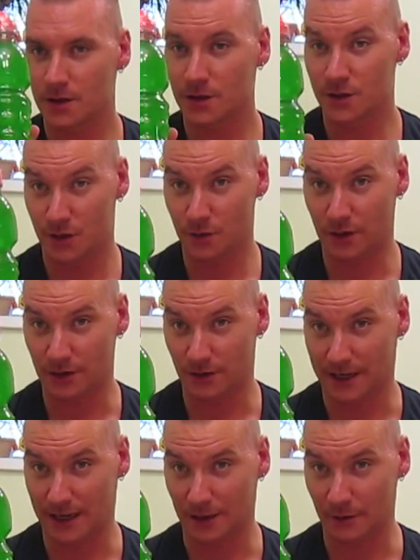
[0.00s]
200
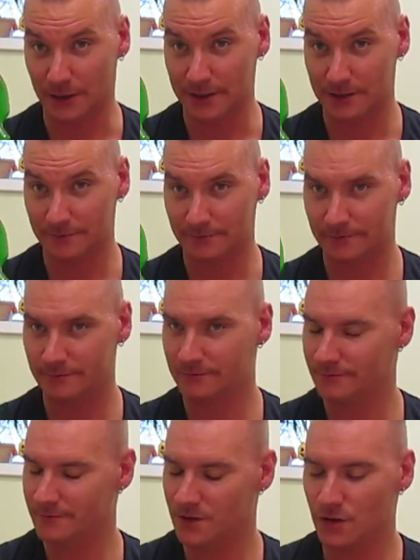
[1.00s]
calories.
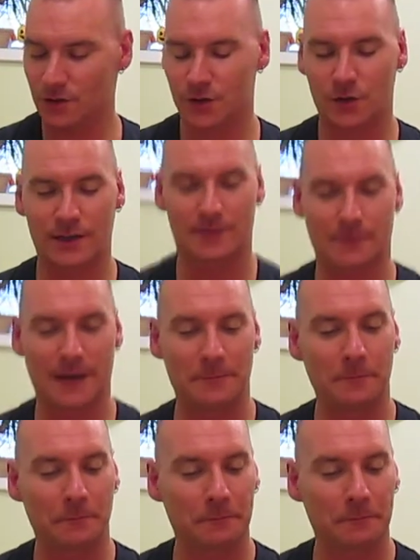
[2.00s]
It's your choice, man.